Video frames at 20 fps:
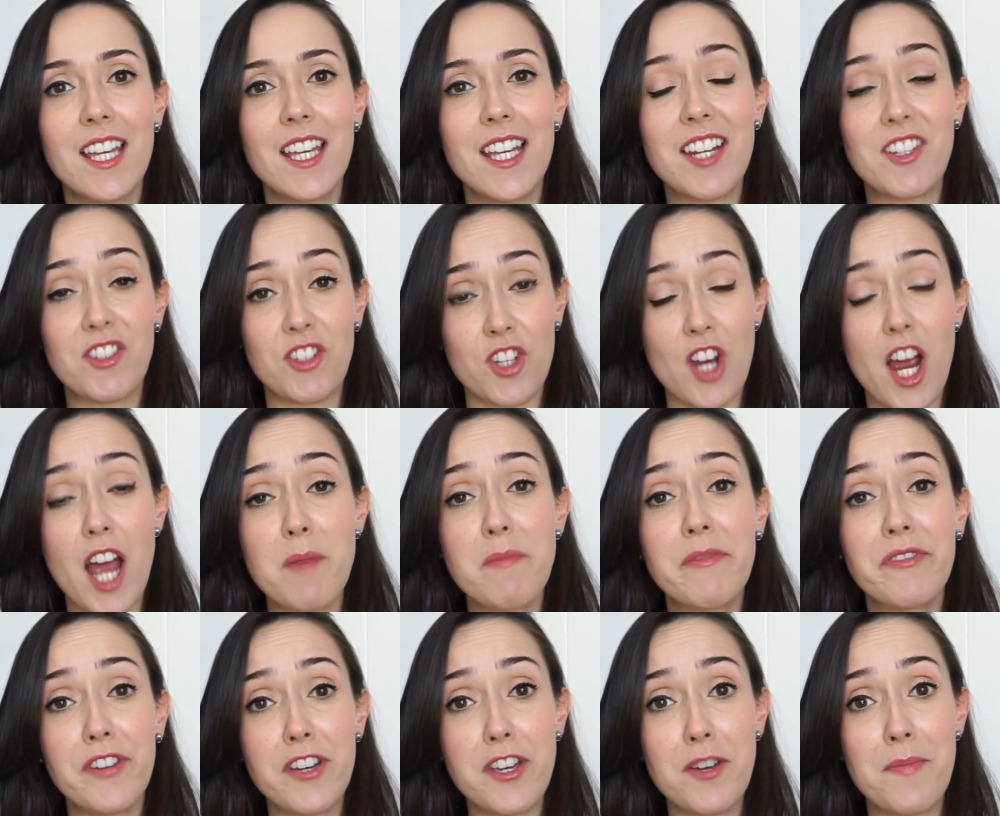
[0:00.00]
it's time
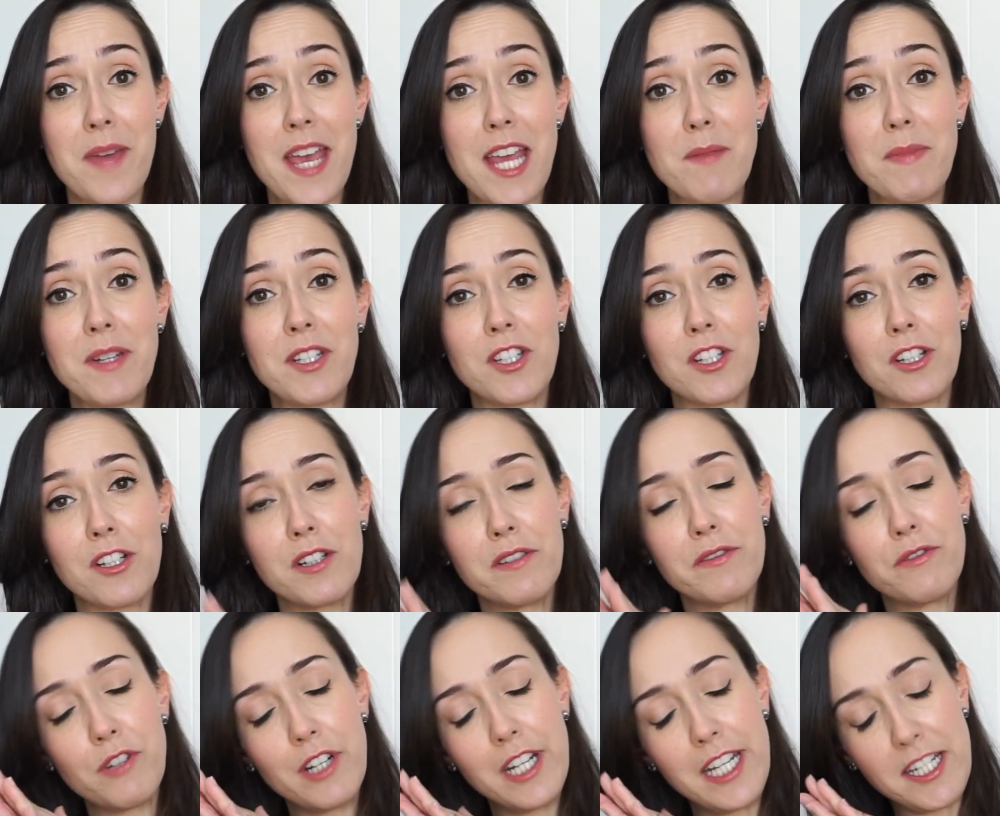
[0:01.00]
for your baby to go
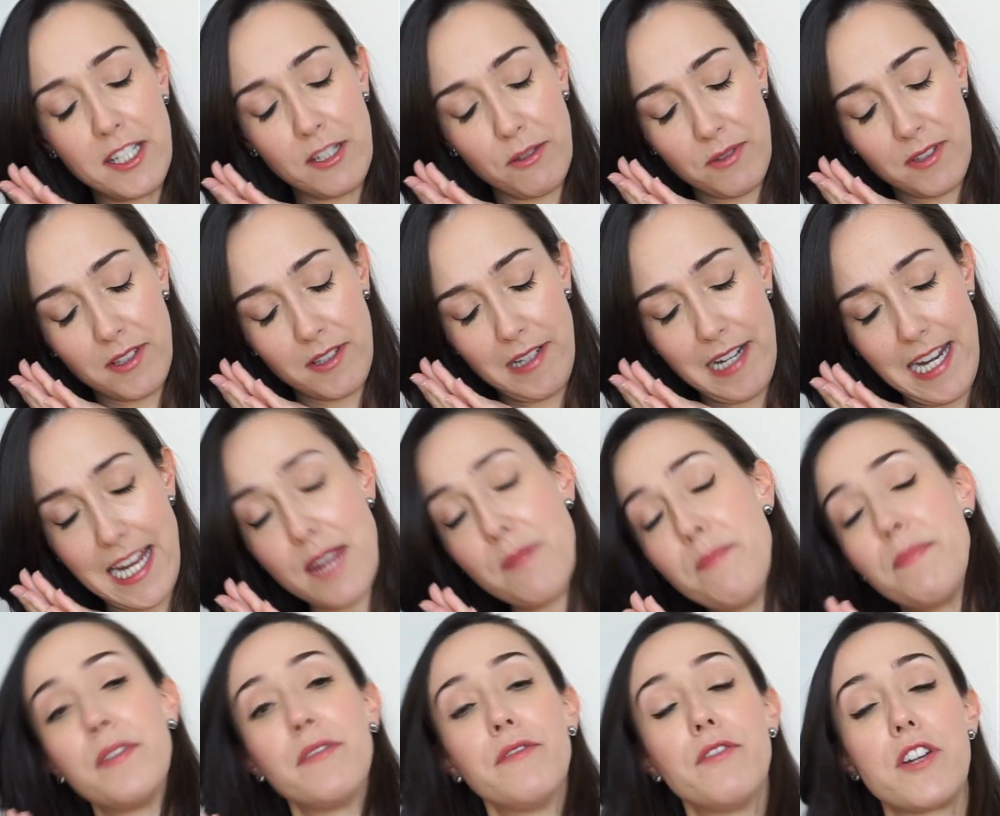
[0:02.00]
for a little sleep,
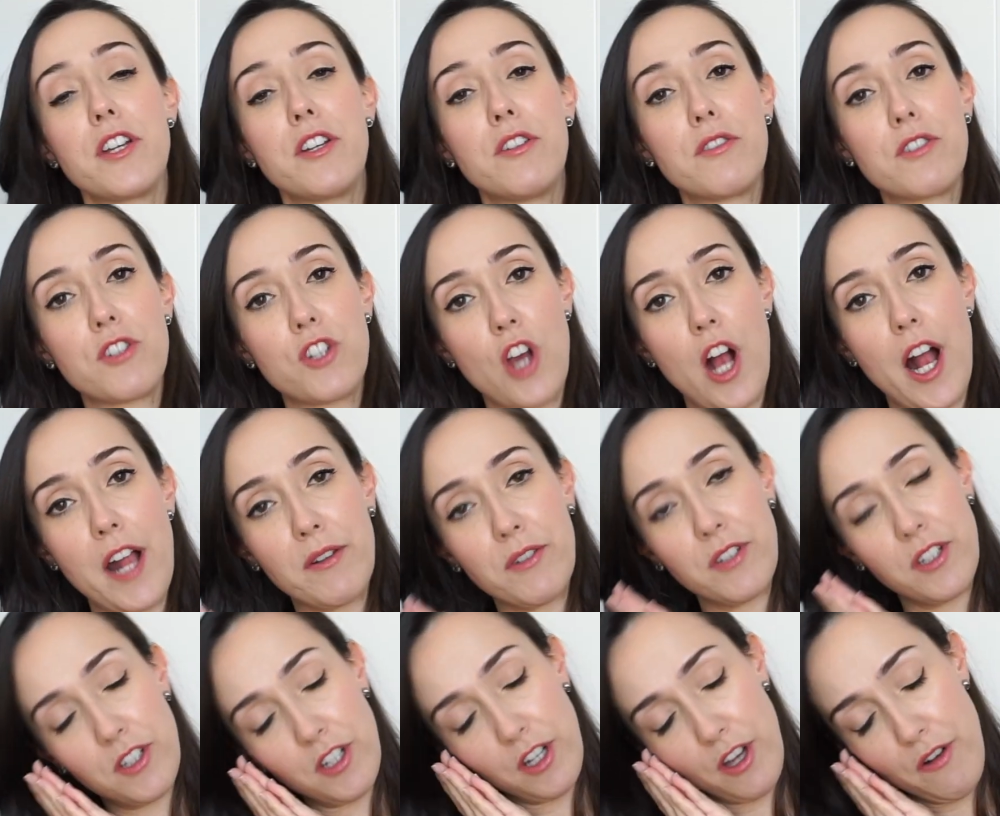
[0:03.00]
for your child
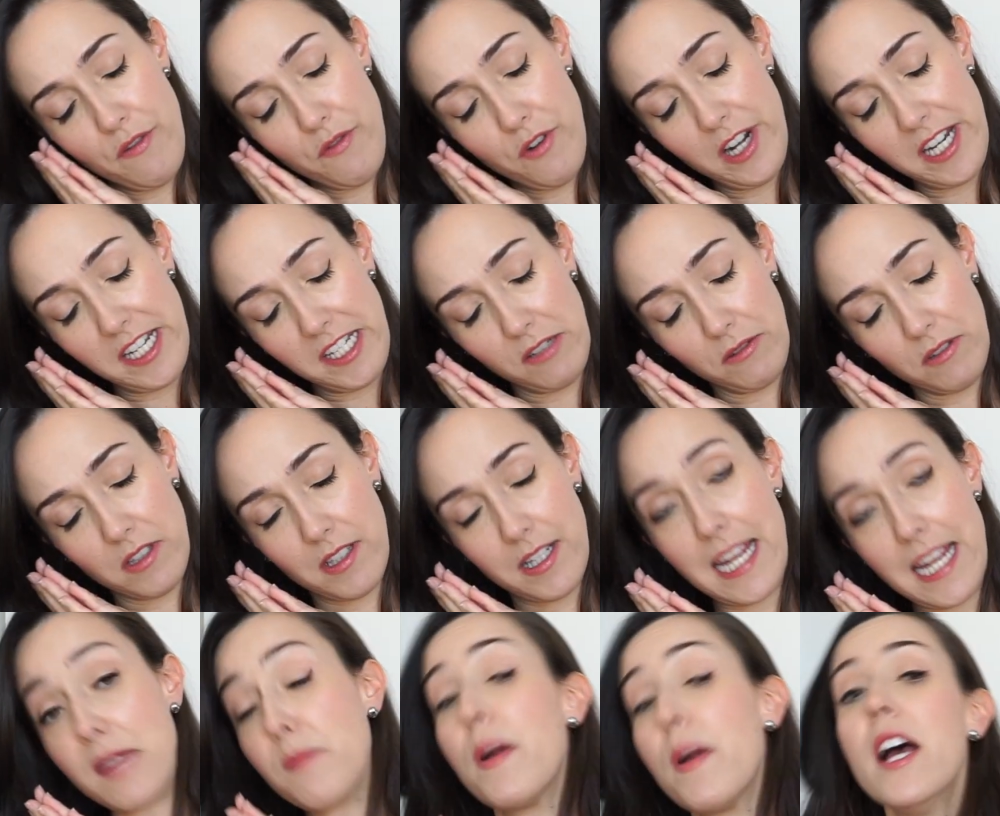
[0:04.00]
to go for a little
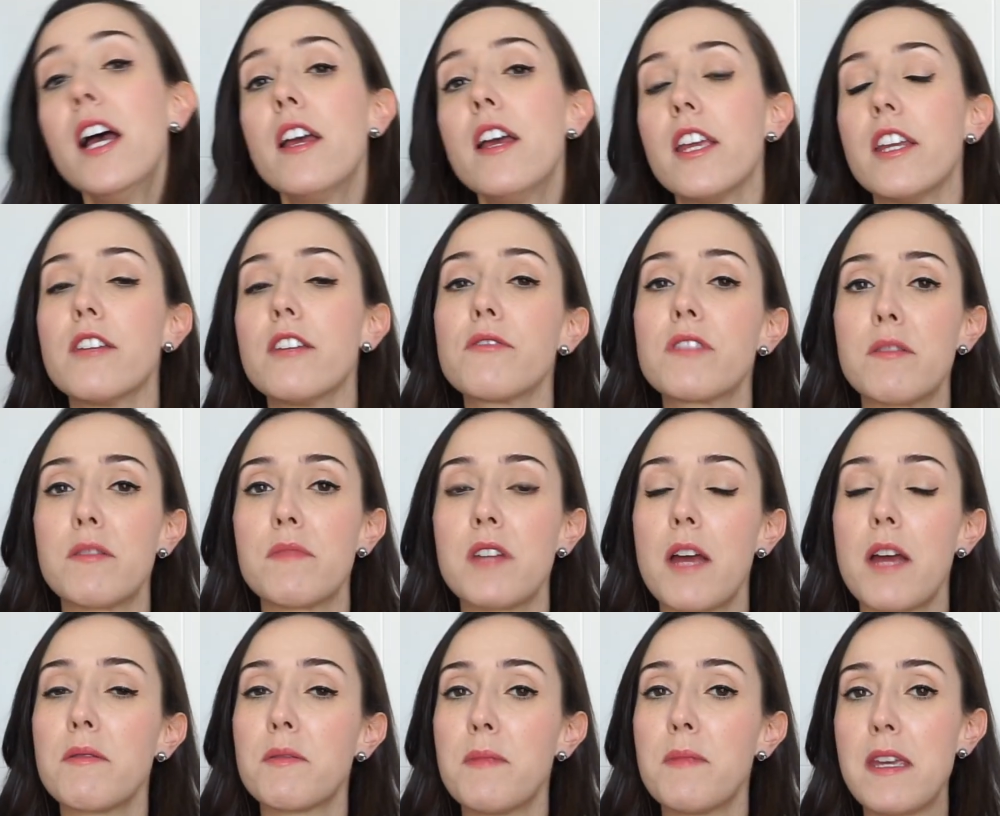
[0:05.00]
sleep. You know,
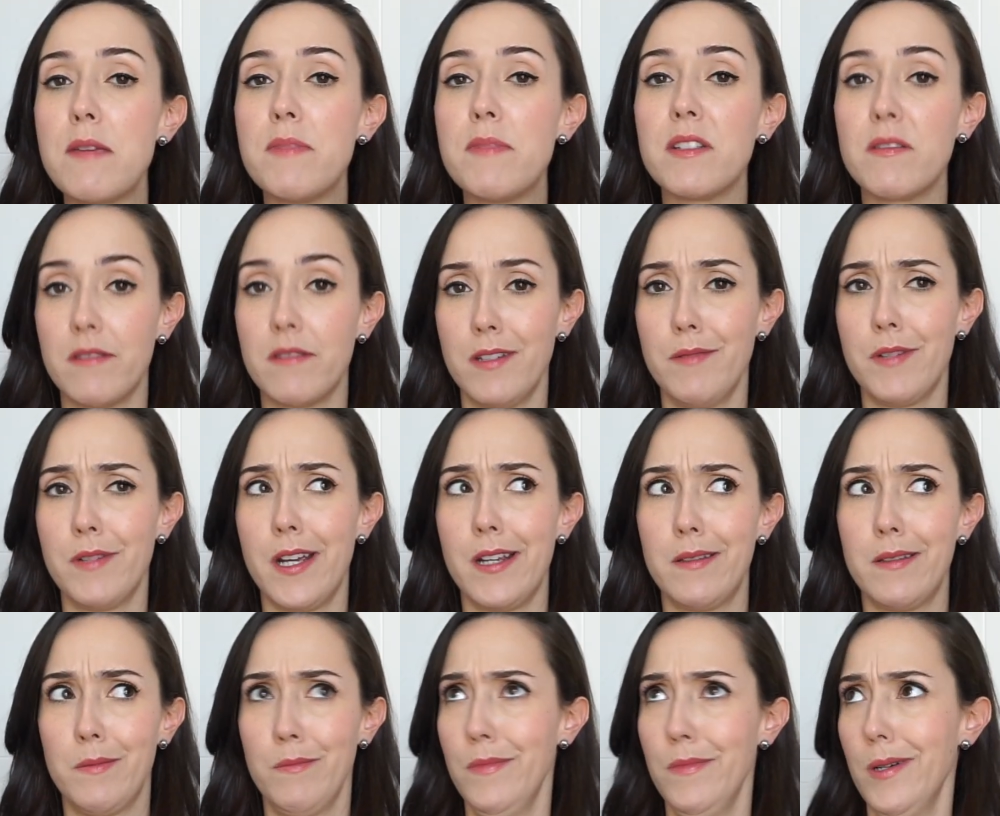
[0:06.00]
sometimes babies,
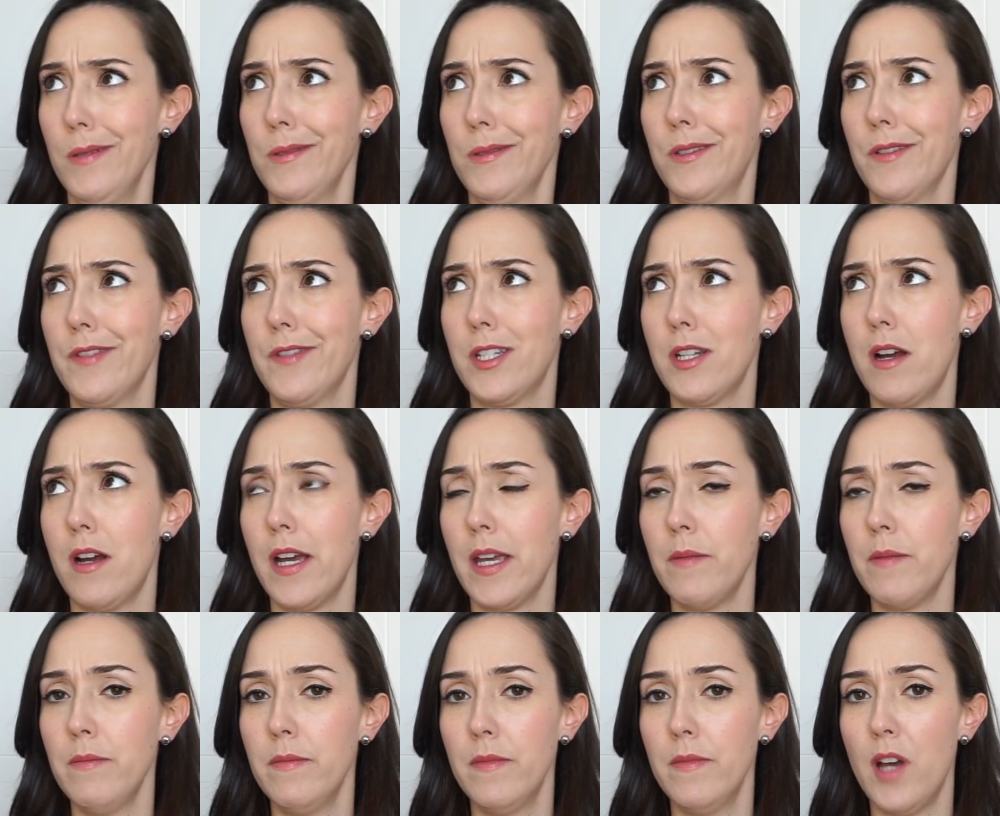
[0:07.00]
sometimes, most of the
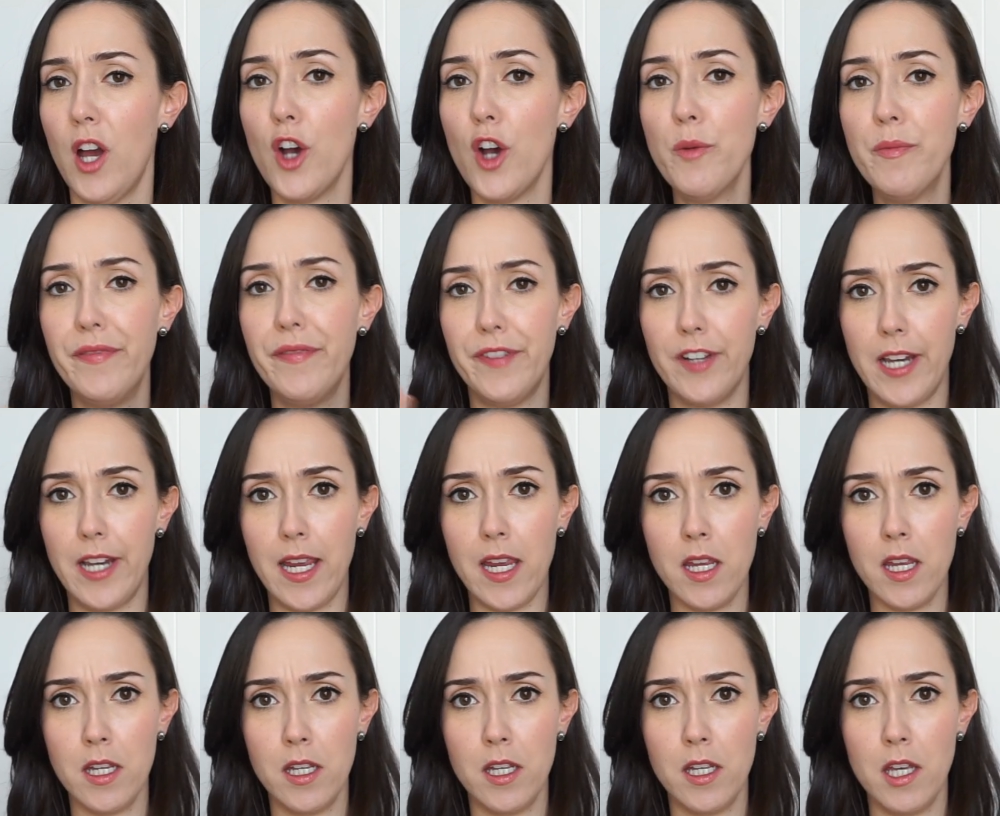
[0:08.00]
time, hopefully,